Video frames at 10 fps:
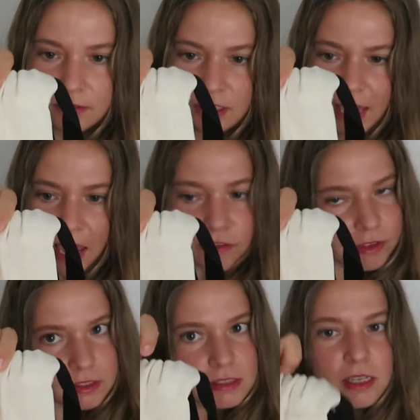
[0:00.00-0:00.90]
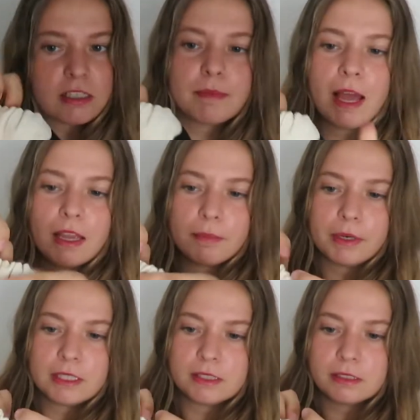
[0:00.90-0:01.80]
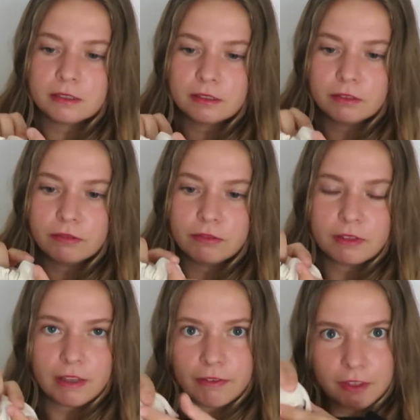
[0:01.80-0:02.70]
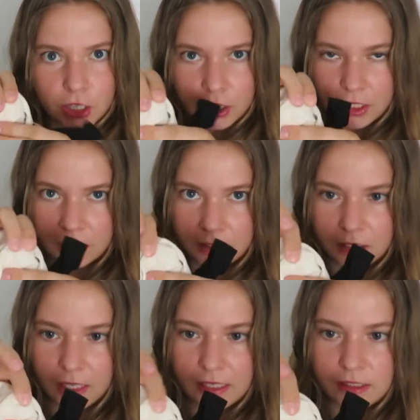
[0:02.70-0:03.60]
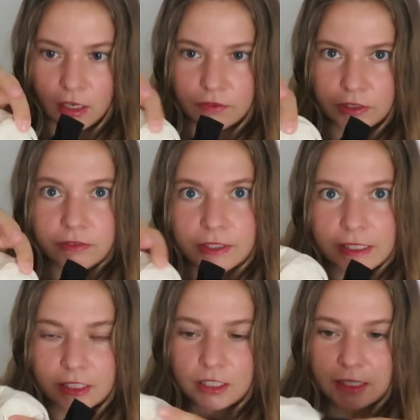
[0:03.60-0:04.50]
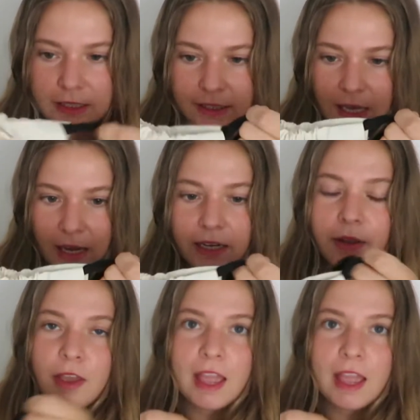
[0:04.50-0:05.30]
canvas dust bag, but it's fluffy on the, like soft and fleecy on the inside.